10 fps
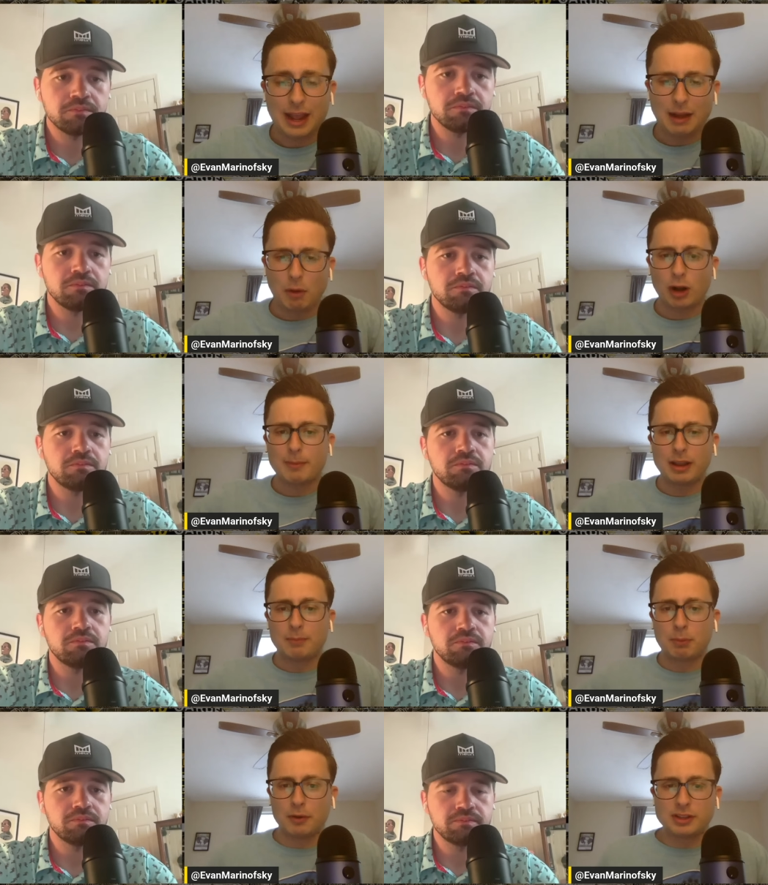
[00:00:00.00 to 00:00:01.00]
Speaker 1: And welcome into
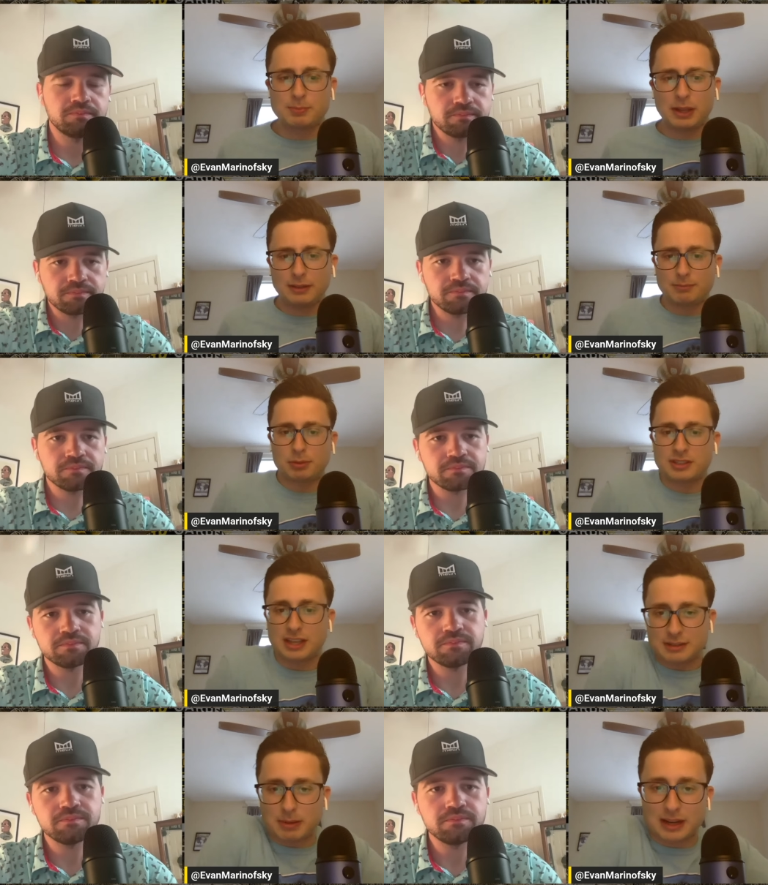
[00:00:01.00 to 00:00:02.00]
the Bruins Beat,
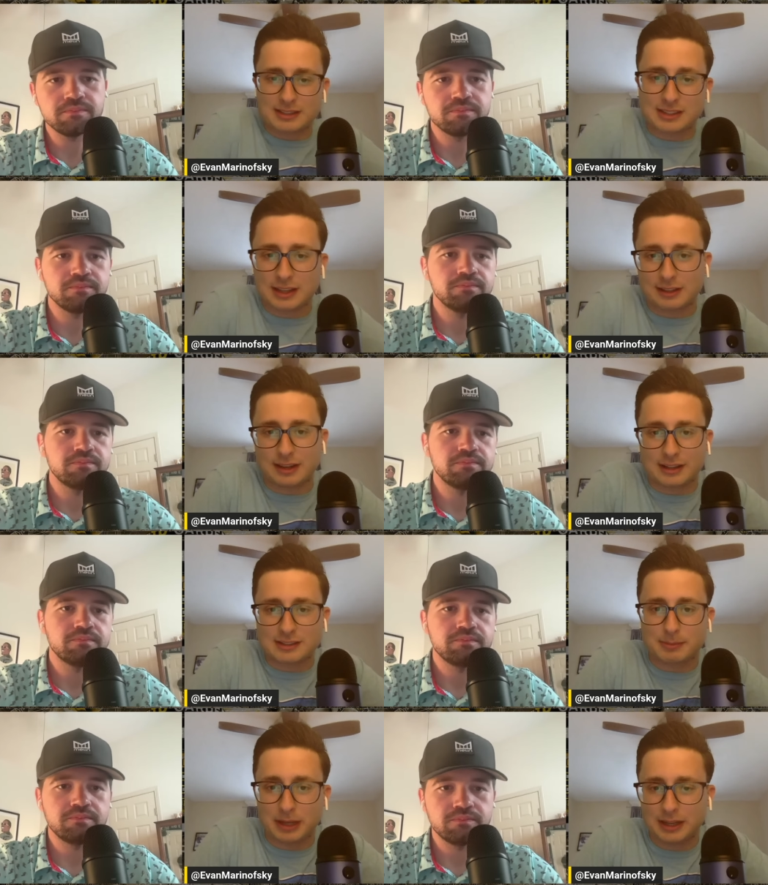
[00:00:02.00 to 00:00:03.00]
presented by
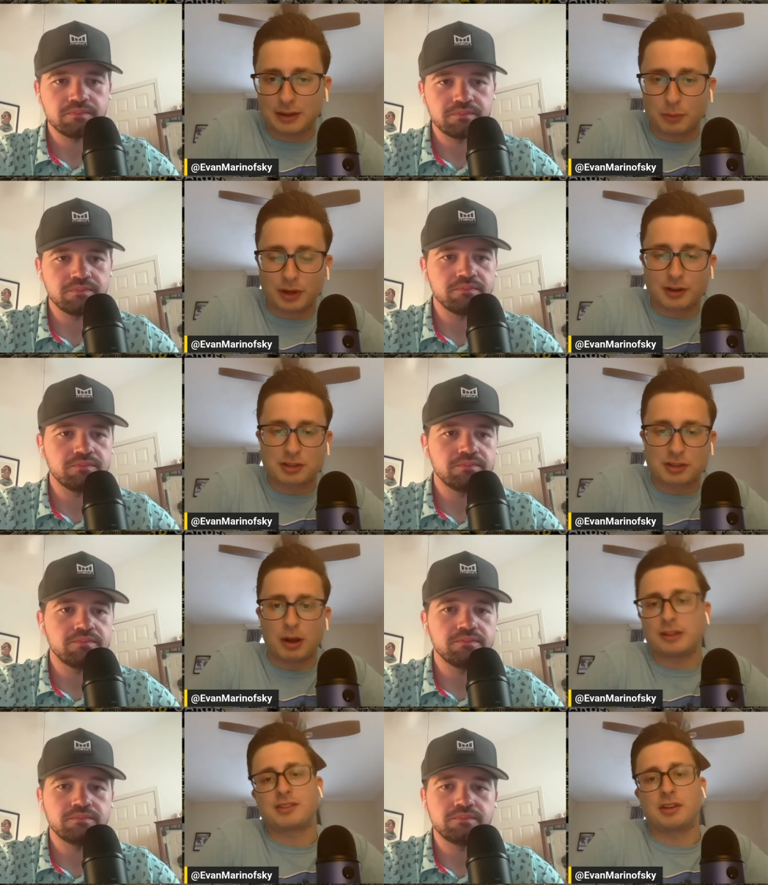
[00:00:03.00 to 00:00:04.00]
CLNS Media. We are
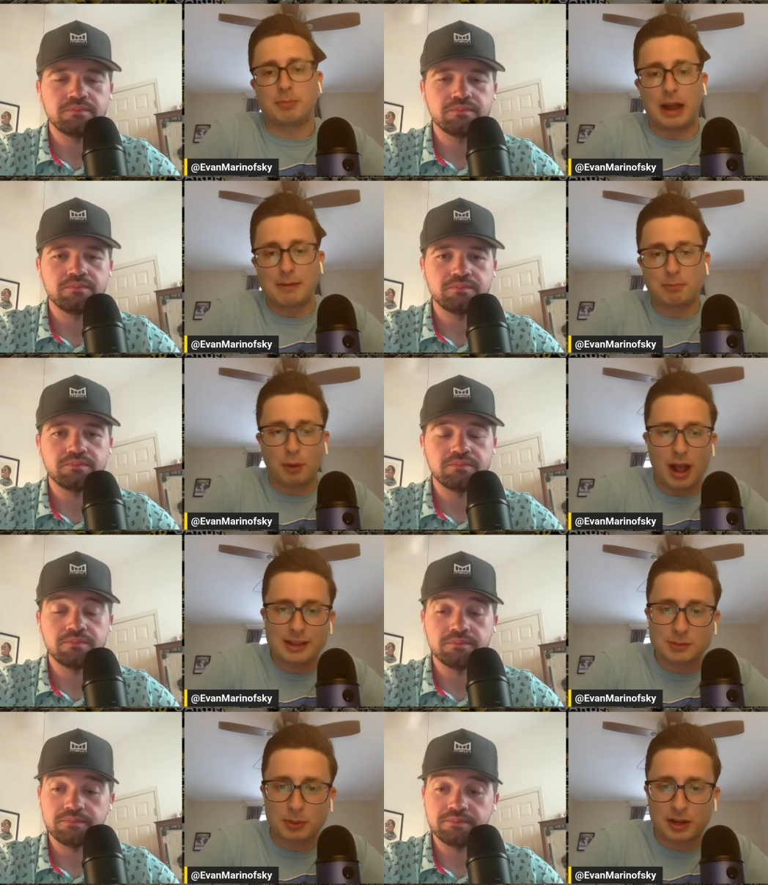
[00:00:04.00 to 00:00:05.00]
sponsored by
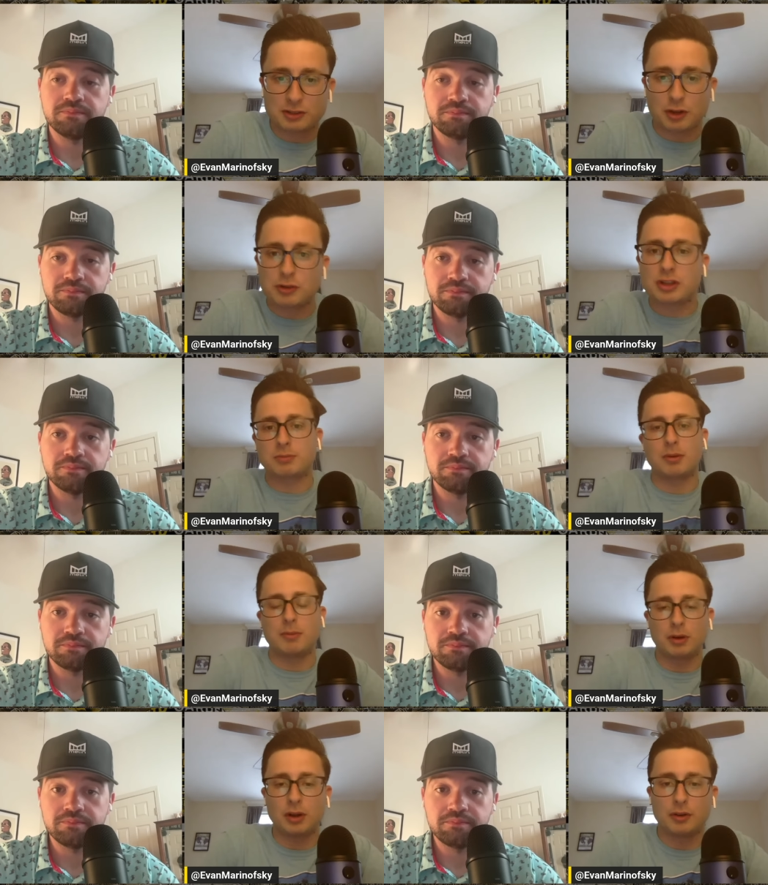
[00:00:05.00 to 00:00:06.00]
Prize Picks. Go use that
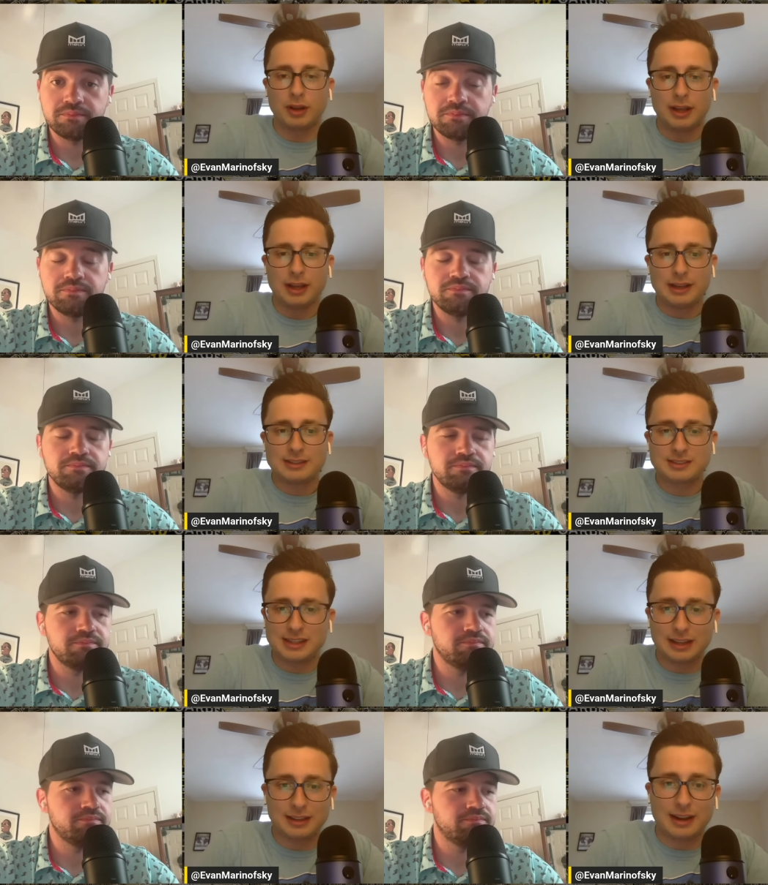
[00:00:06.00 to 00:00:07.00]
promo code
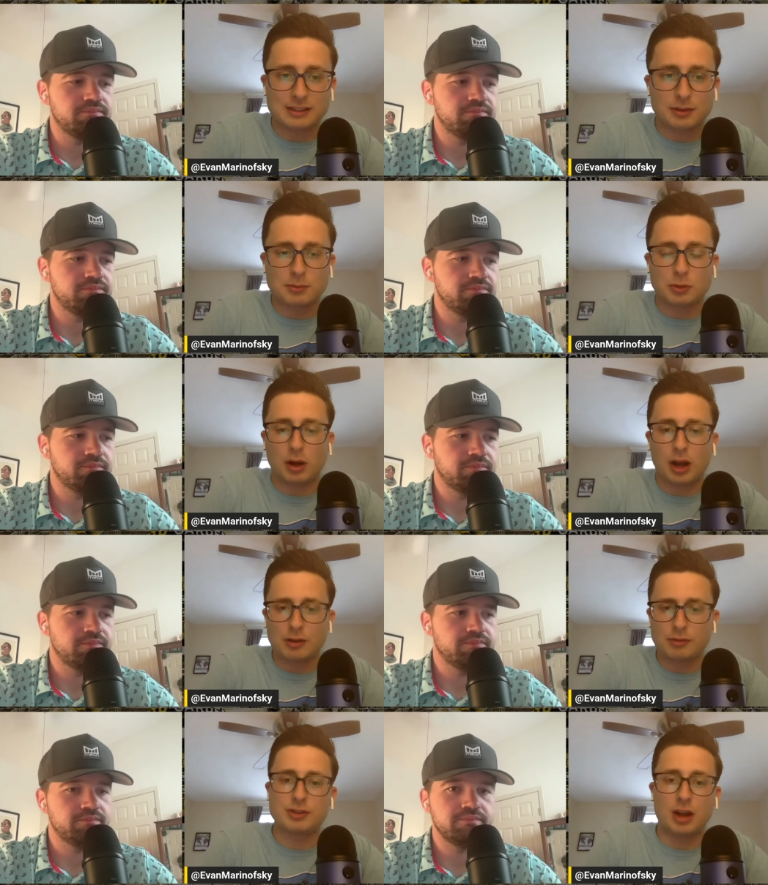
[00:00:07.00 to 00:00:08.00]
CLNS for up to
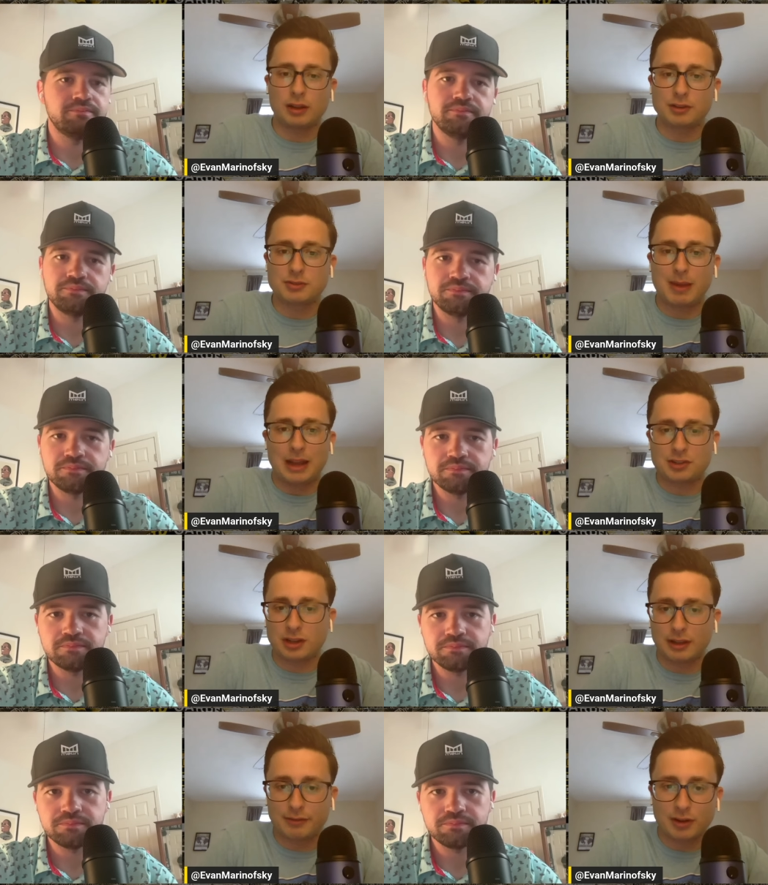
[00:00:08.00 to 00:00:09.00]
$100 matched
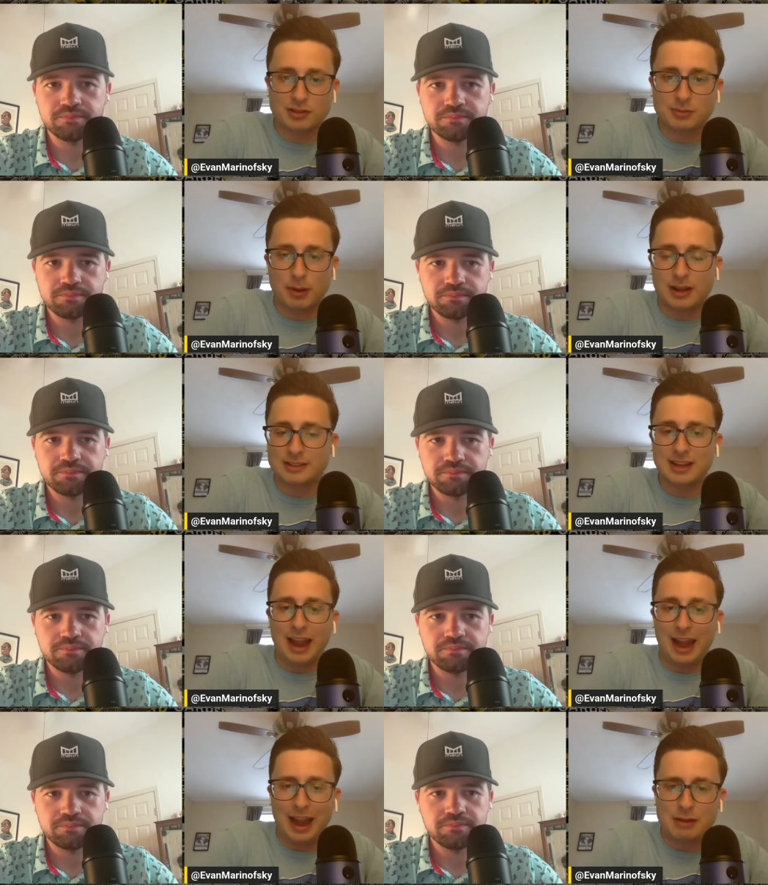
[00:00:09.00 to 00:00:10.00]
on that first deposit.
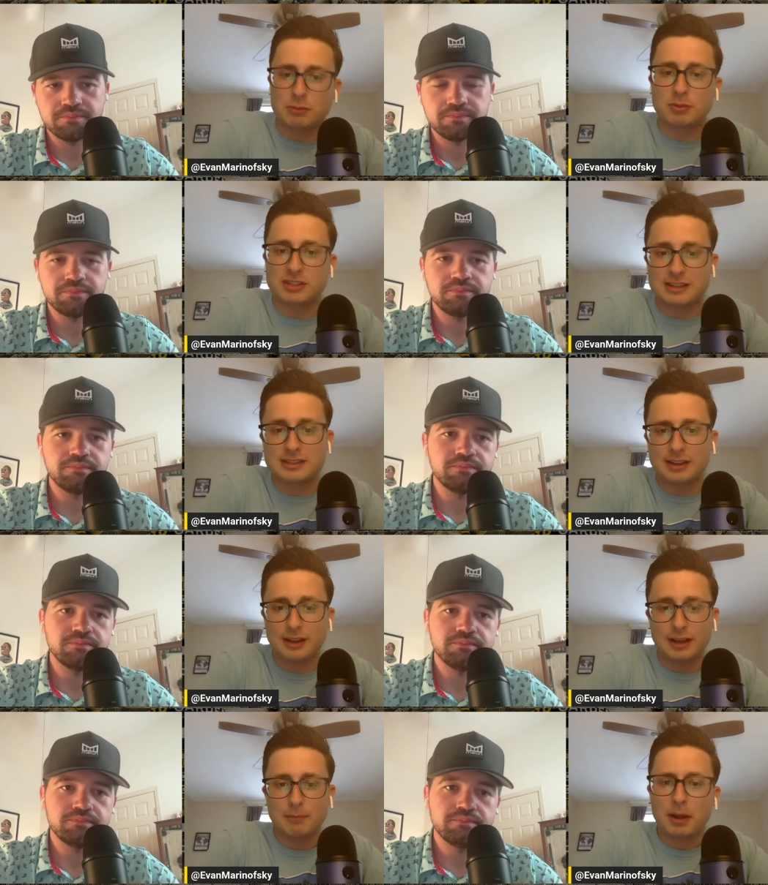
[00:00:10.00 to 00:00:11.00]
And we're presented
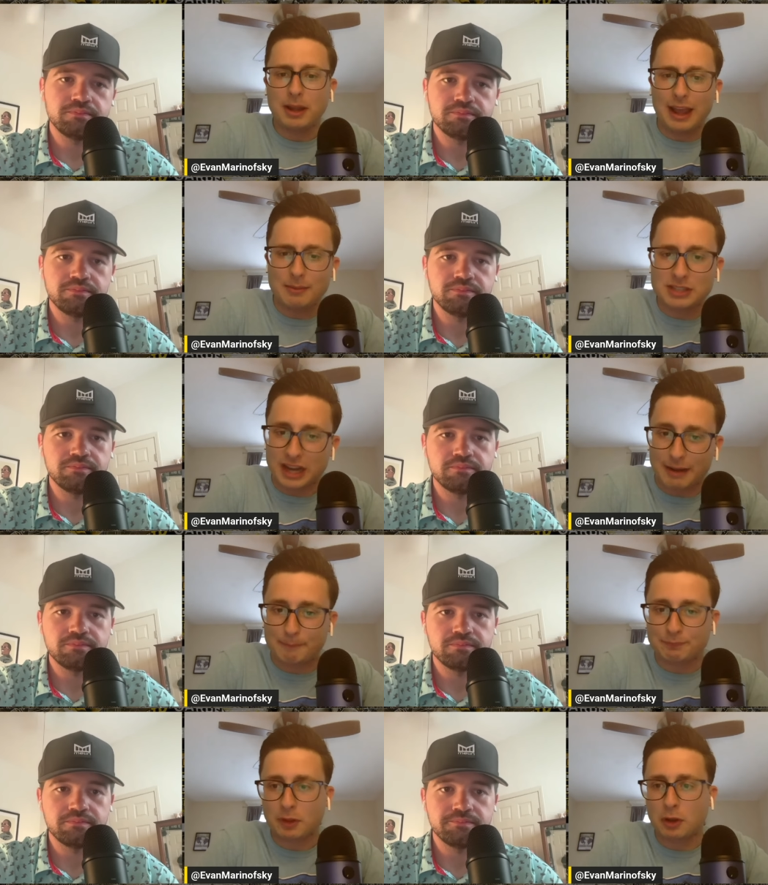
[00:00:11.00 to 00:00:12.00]
by Game
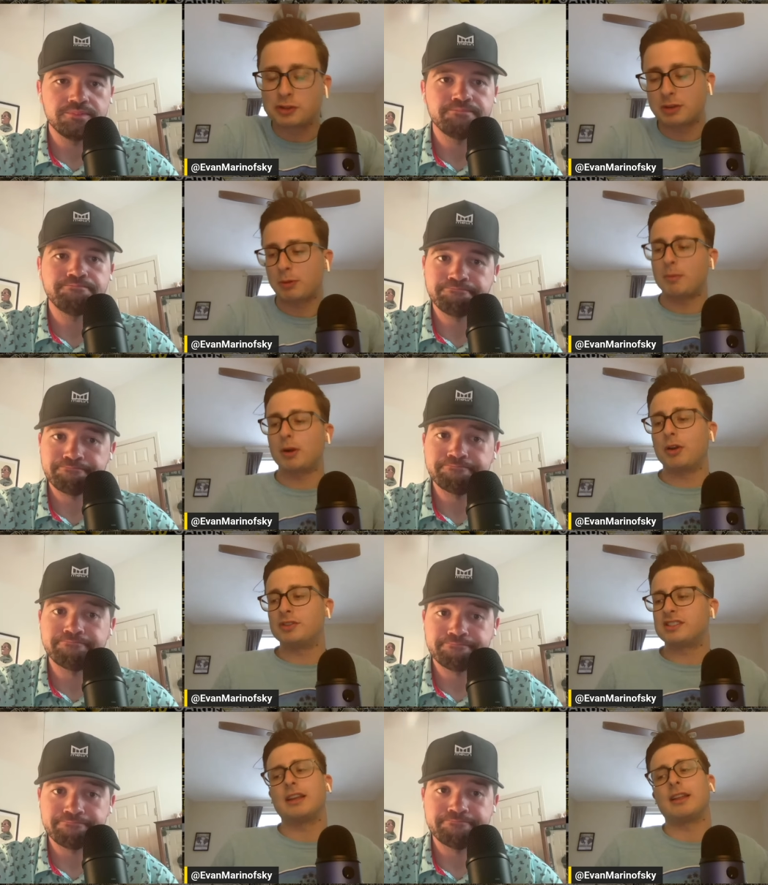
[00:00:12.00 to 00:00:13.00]
Time. Go use that promo
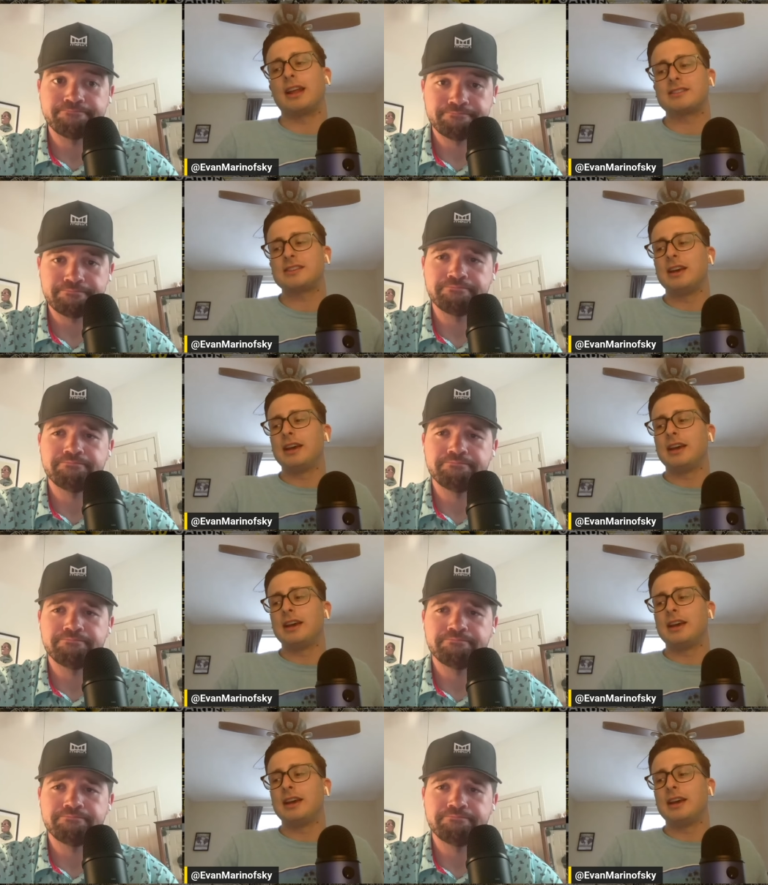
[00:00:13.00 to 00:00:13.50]
code CLNS